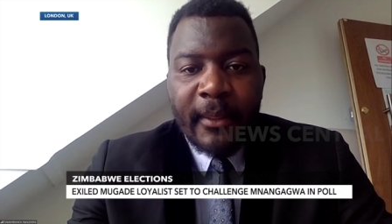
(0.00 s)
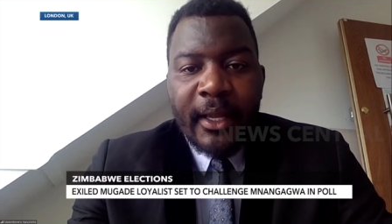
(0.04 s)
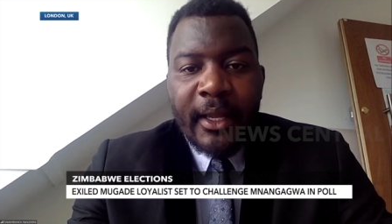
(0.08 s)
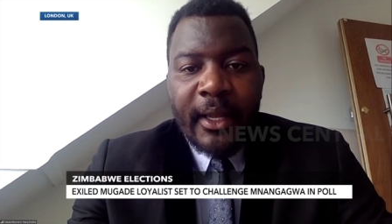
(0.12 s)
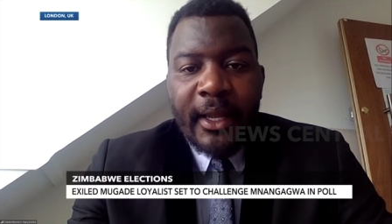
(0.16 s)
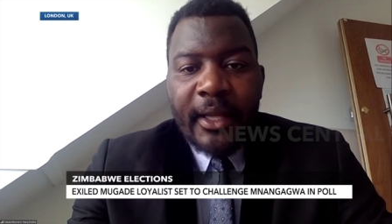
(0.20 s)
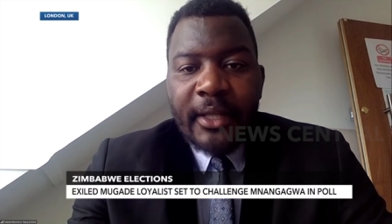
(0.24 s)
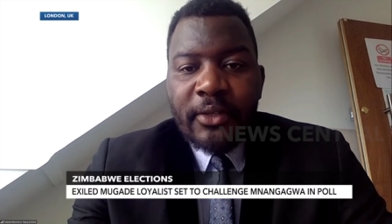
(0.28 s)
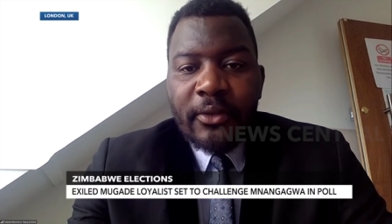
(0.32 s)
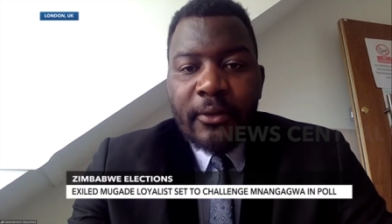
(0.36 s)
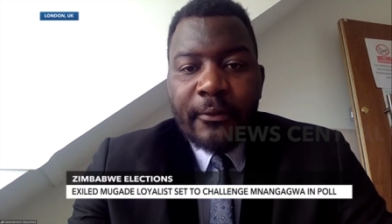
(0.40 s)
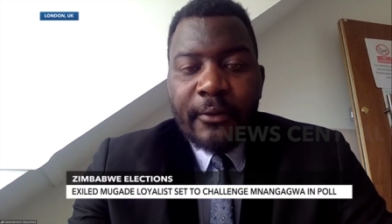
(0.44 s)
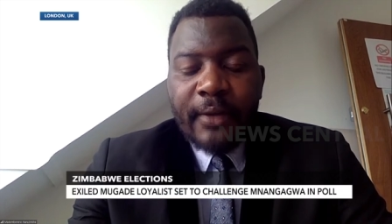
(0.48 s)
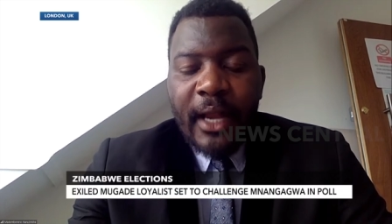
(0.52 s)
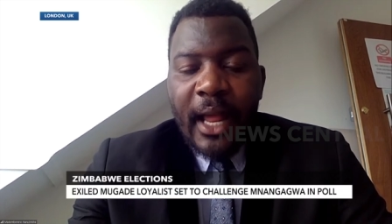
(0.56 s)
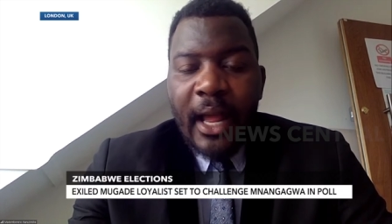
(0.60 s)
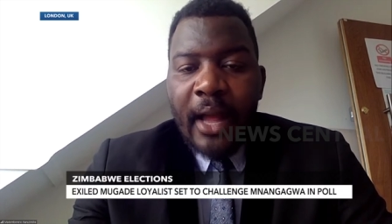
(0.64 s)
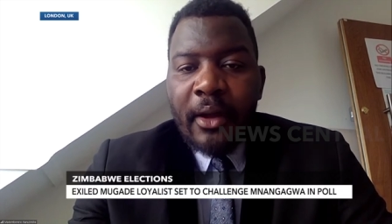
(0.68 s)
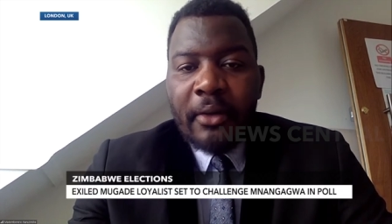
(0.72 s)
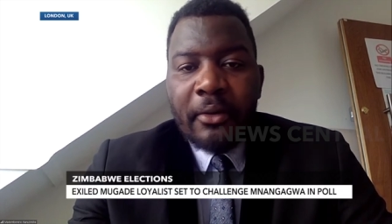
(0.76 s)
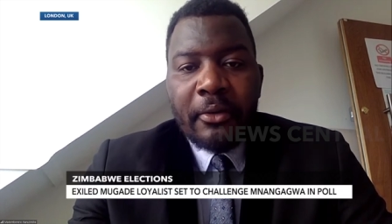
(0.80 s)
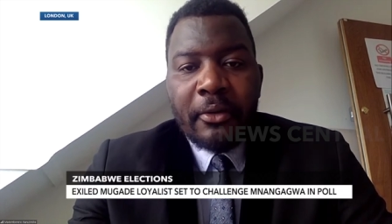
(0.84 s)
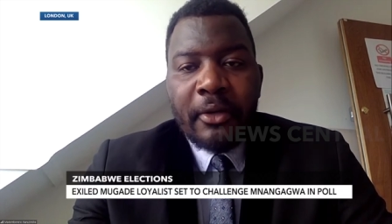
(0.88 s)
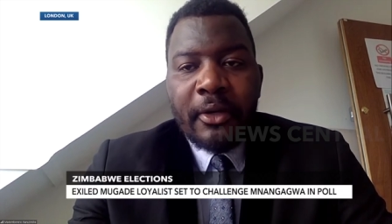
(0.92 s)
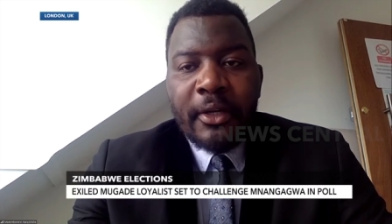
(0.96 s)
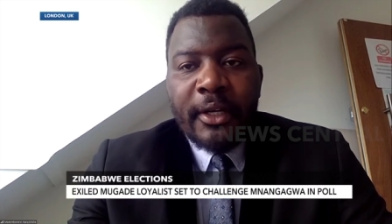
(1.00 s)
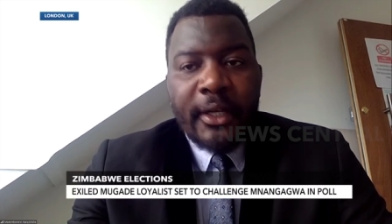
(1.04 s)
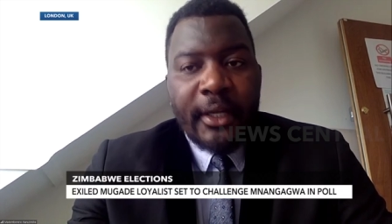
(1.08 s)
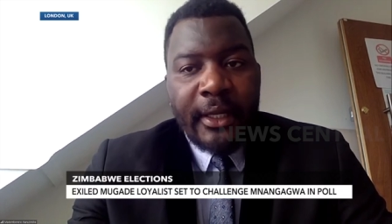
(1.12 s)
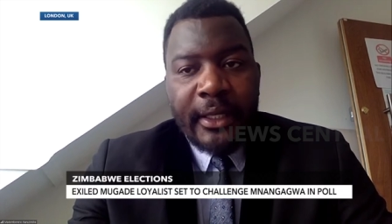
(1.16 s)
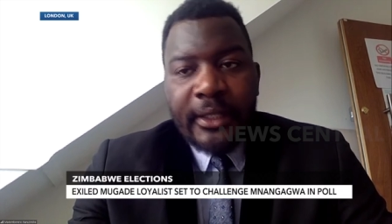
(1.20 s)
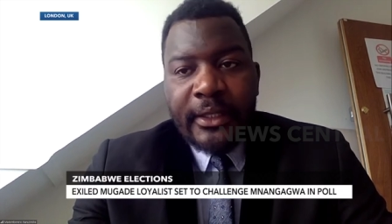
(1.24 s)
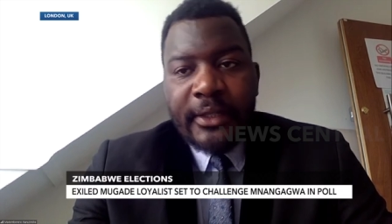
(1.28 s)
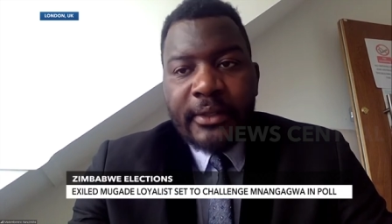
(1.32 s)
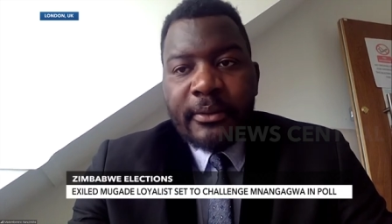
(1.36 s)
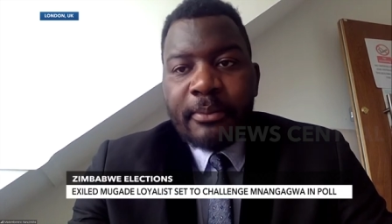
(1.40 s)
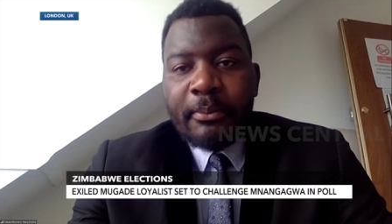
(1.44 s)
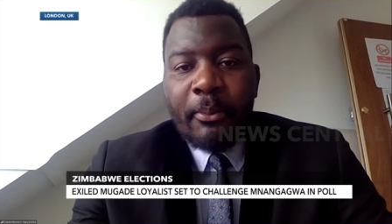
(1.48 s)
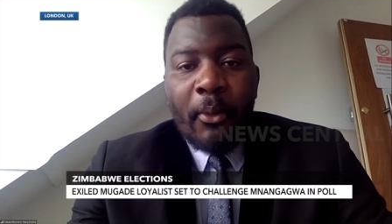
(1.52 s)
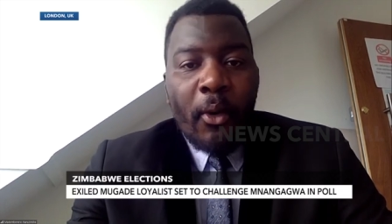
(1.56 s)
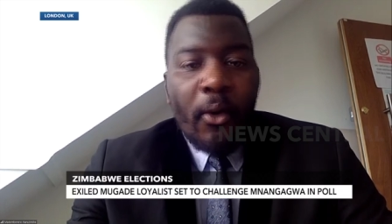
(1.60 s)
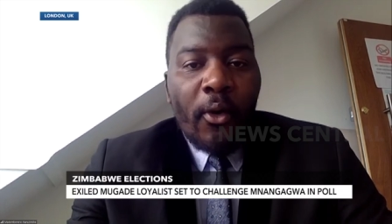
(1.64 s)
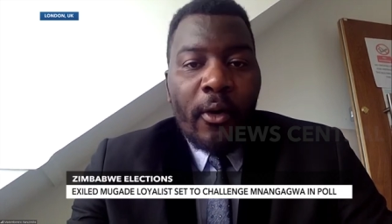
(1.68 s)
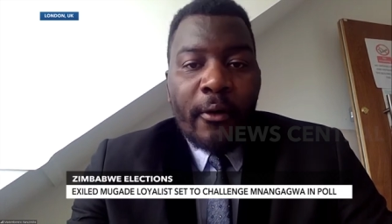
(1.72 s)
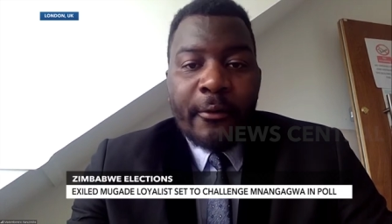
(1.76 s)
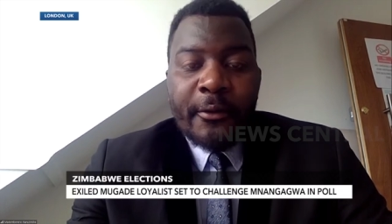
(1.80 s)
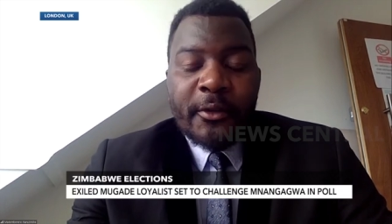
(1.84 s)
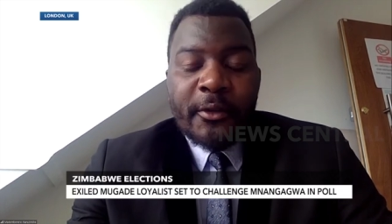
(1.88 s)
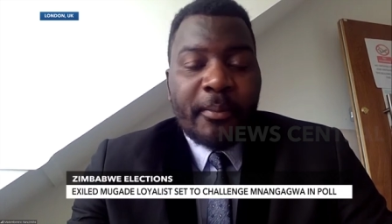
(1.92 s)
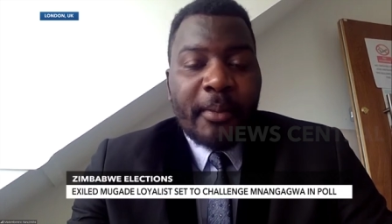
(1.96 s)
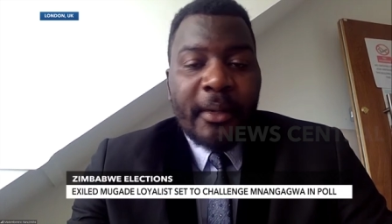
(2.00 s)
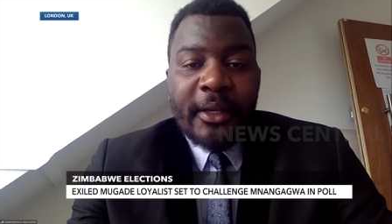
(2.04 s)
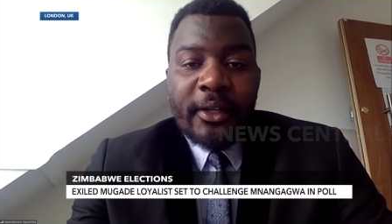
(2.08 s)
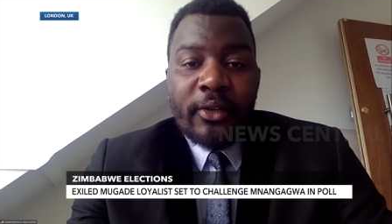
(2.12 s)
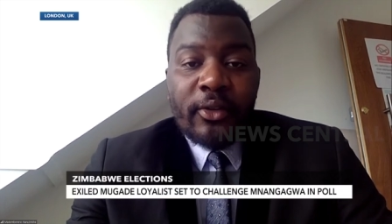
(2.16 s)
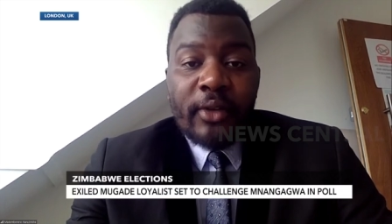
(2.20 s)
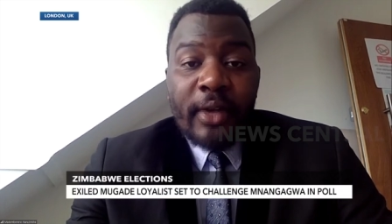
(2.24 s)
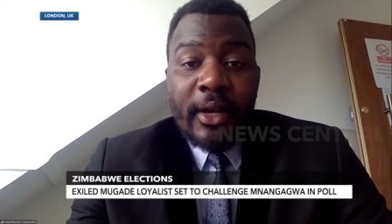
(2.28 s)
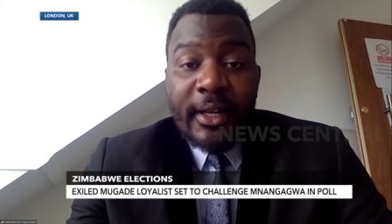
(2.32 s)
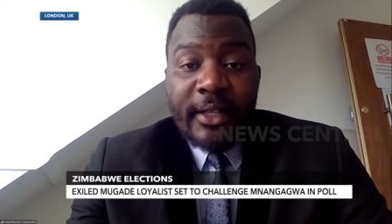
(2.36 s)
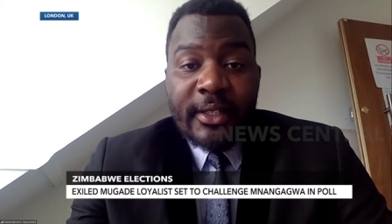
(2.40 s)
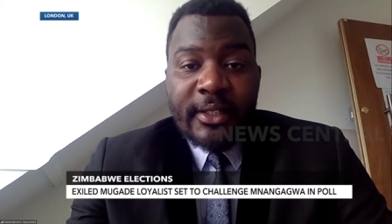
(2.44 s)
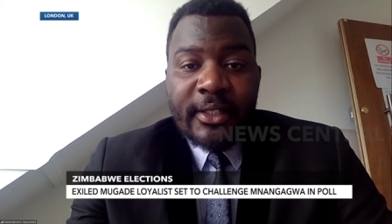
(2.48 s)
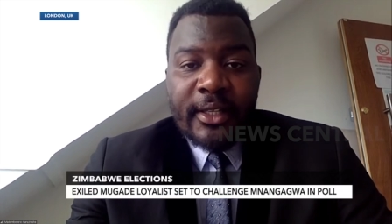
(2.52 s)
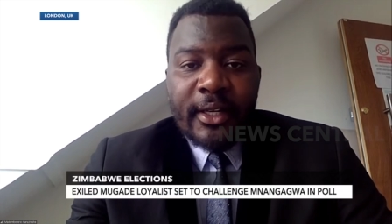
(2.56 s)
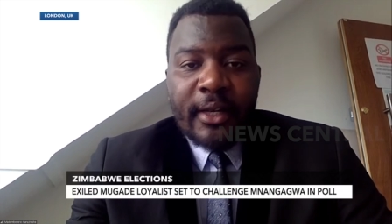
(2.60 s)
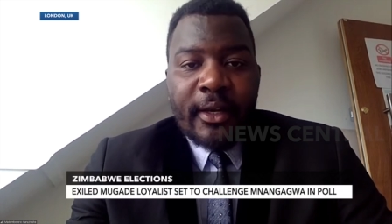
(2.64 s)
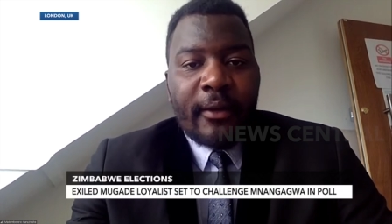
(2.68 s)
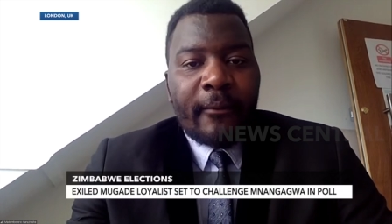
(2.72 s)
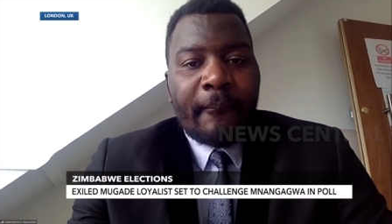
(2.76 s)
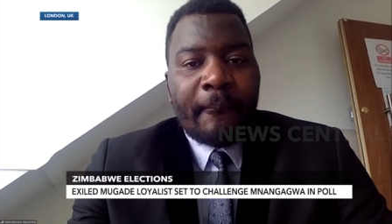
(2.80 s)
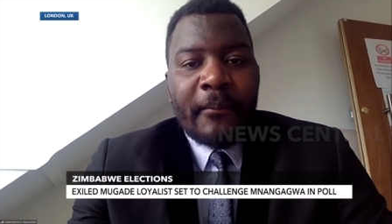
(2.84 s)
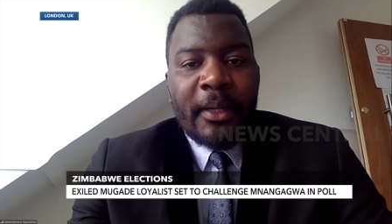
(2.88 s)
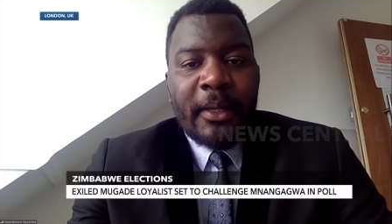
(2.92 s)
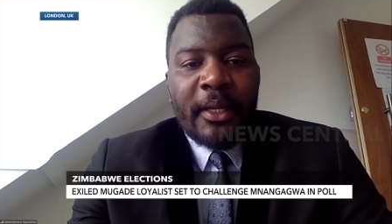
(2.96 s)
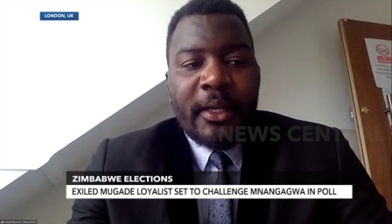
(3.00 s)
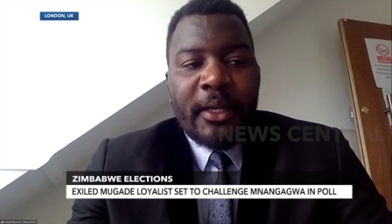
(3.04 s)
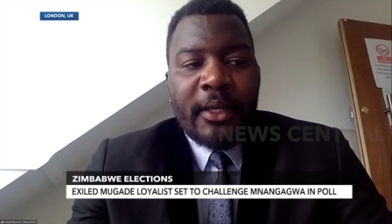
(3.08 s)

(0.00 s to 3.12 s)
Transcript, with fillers: As of now, it's more of speculation,